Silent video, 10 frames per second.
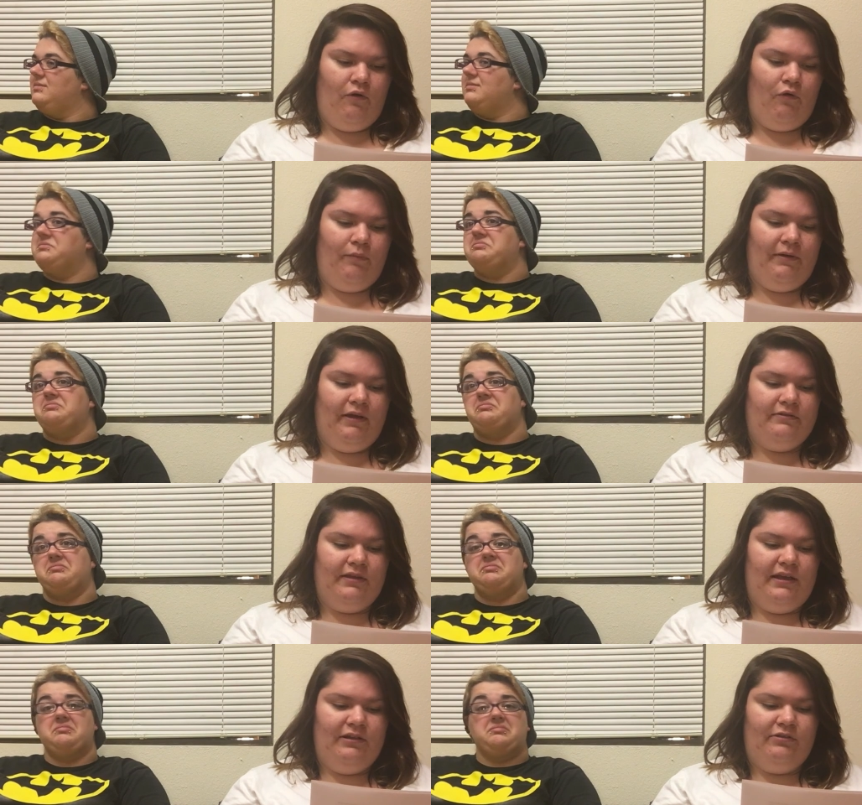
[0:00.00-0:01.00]
Speaker 1: or because
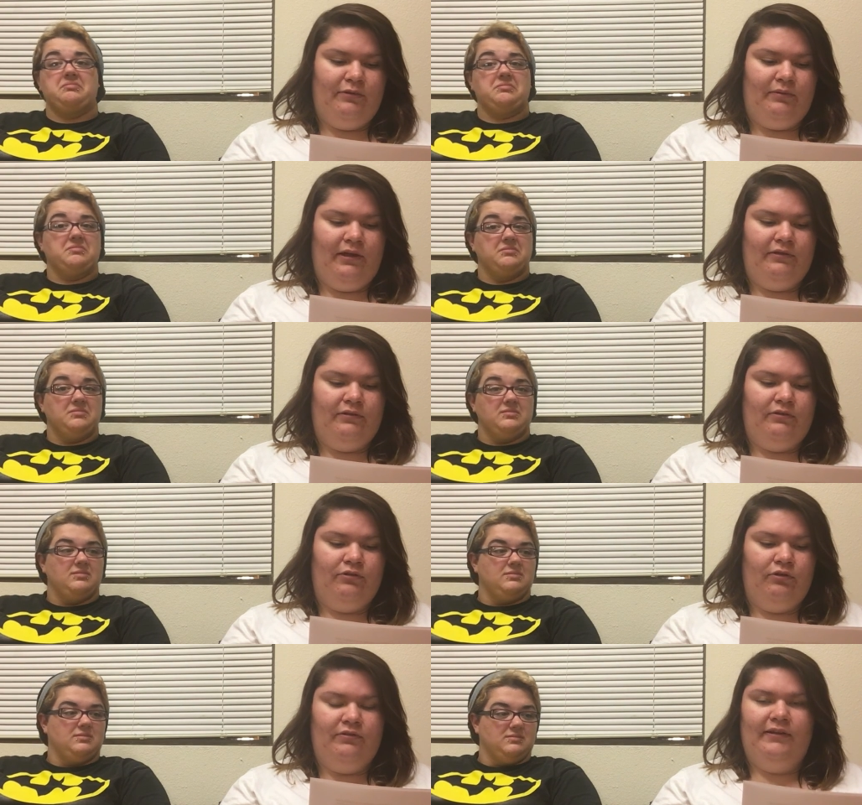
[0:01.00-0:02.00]
they each symbolize a
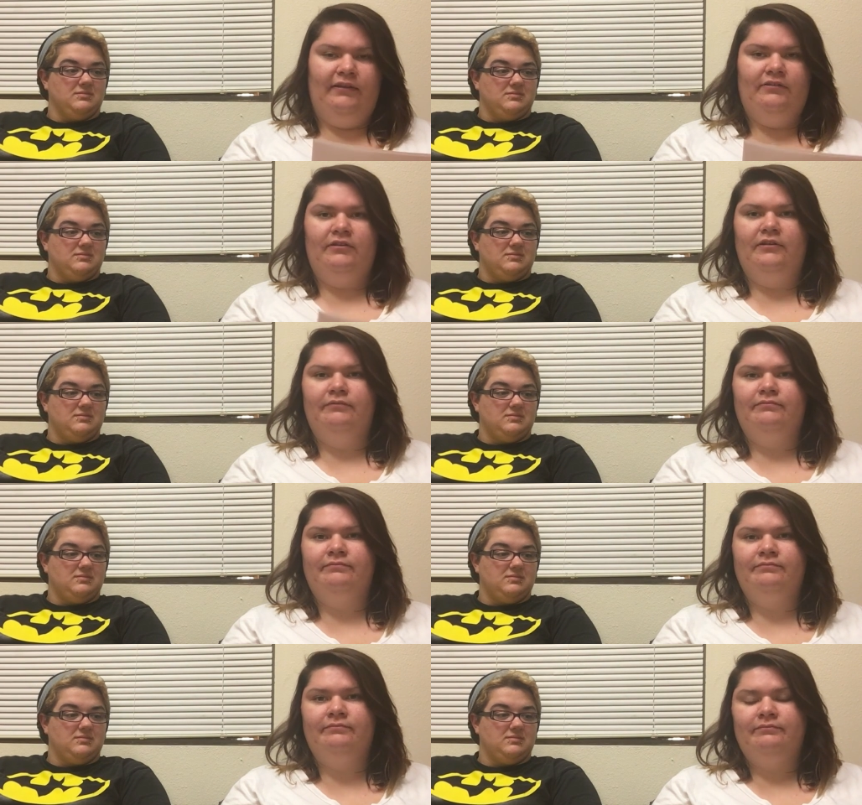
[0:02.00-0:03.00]
certain deadly sin.
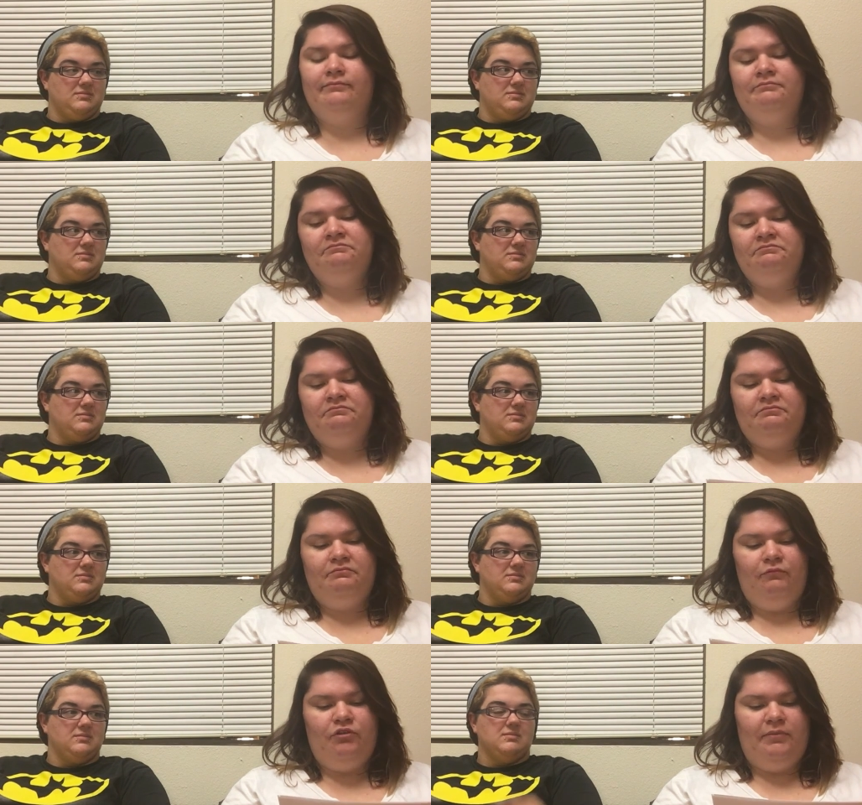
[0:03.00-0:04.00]

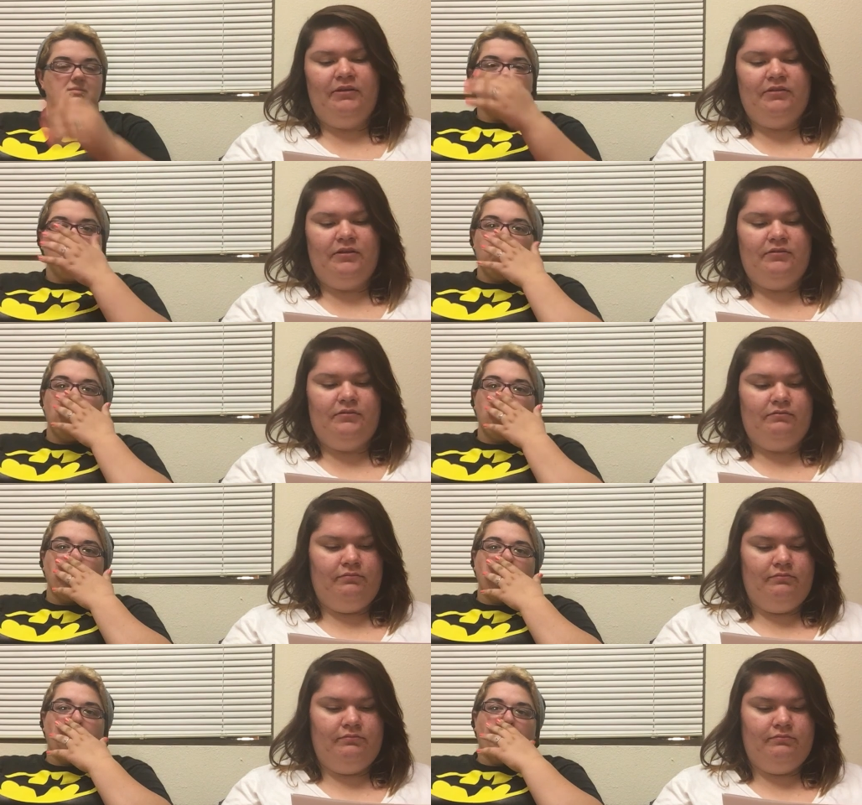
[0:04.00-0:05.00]
Which makes sense.
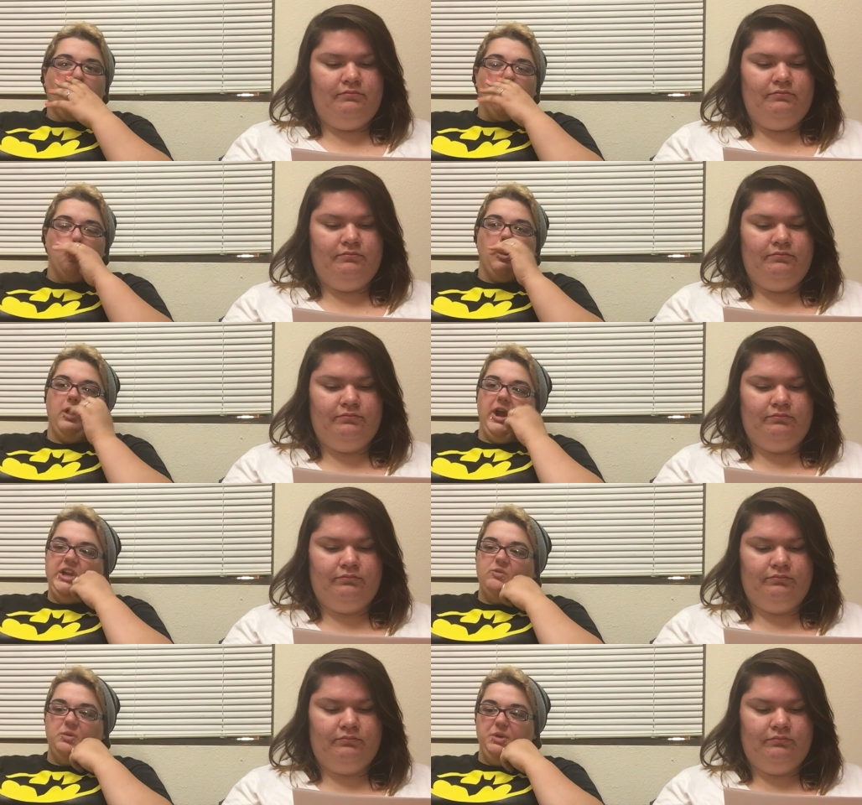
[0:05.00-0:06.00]
Speaker 2: Well,
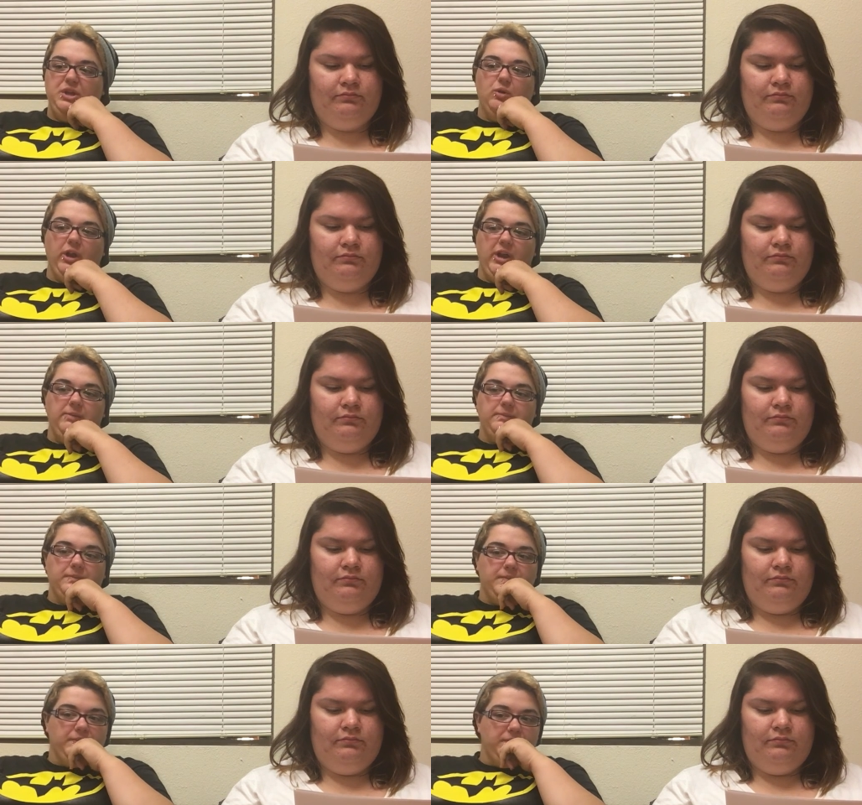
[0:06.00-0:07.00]
Eddie would be greed.
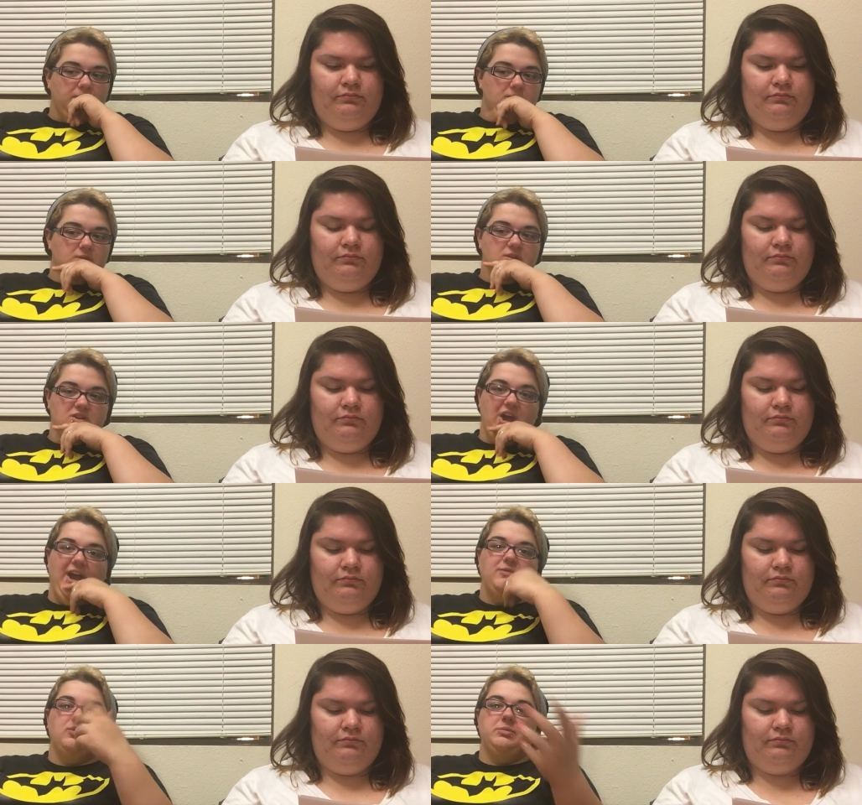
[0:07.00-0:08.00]

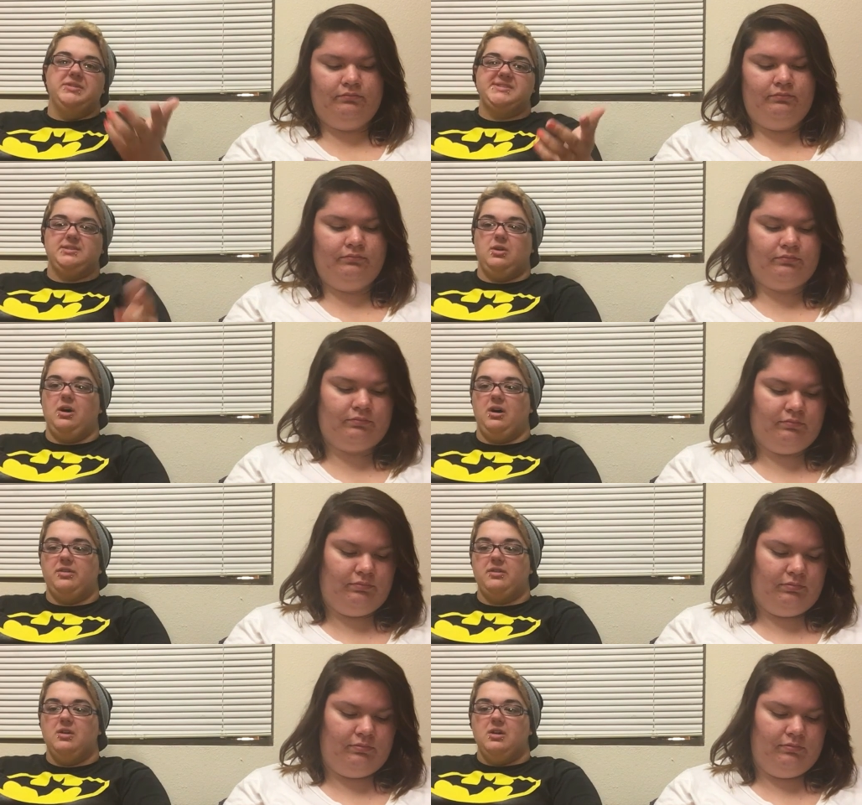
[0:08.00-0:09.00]
Ed would be
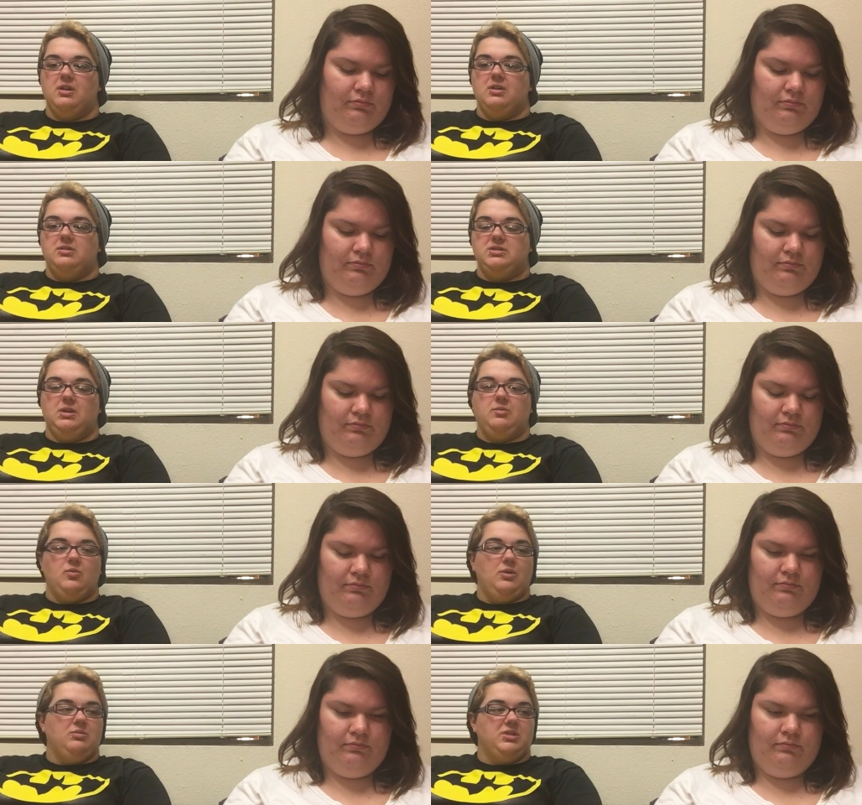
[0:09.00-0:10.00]
sloth. Double,
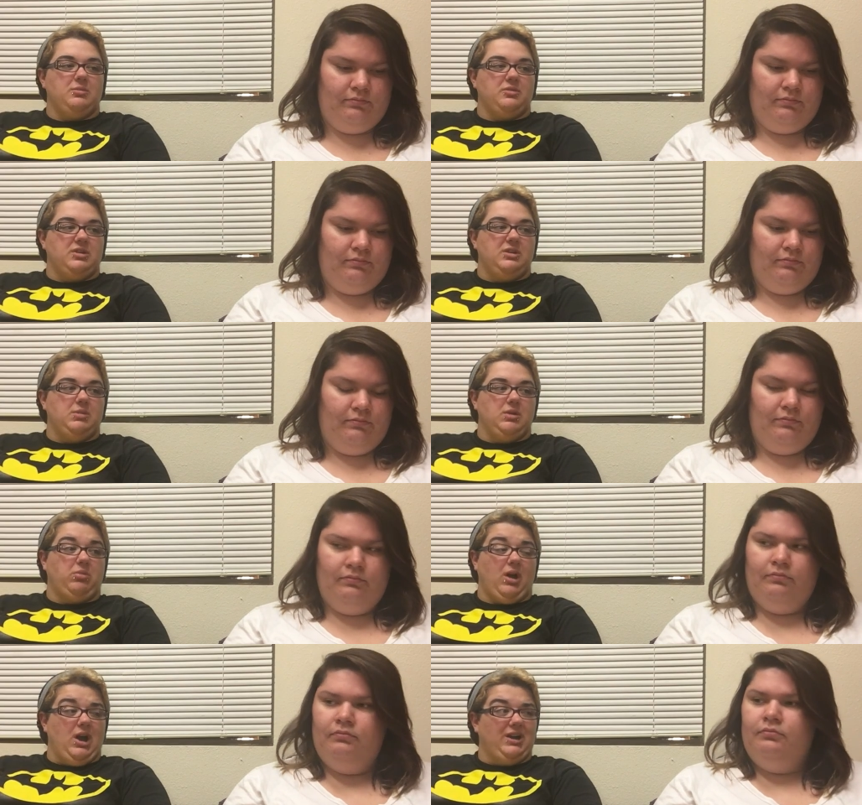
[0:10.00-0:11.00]
what would Double D be?
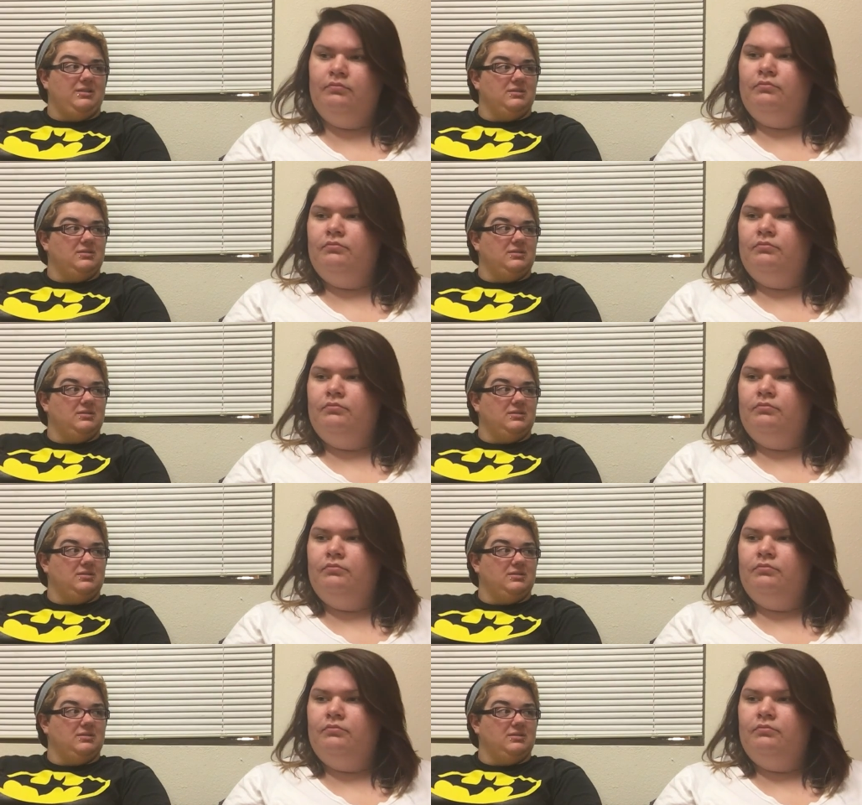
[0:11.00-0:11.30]
Pride?